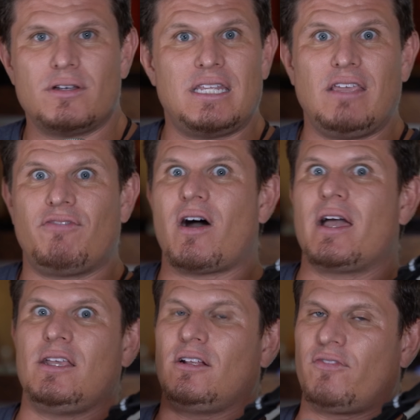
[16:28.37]

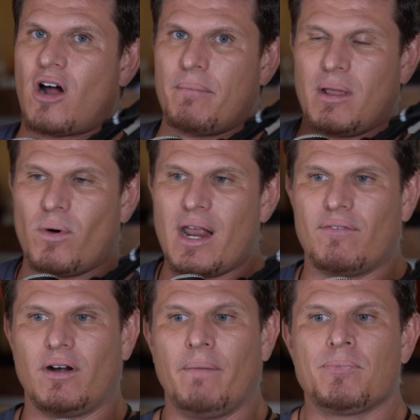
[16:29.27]
DeFi, yield farming,
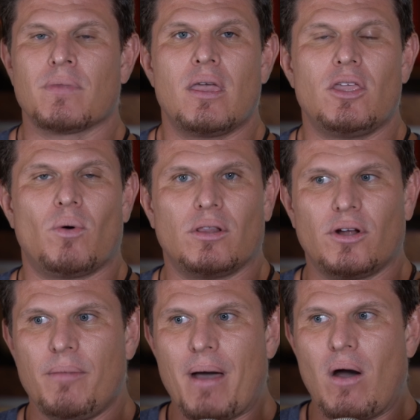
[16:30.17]
whatever you want to
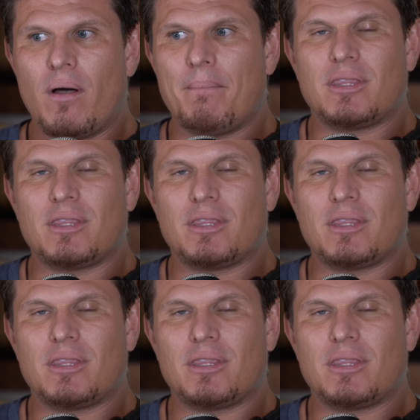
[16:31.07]
learn about.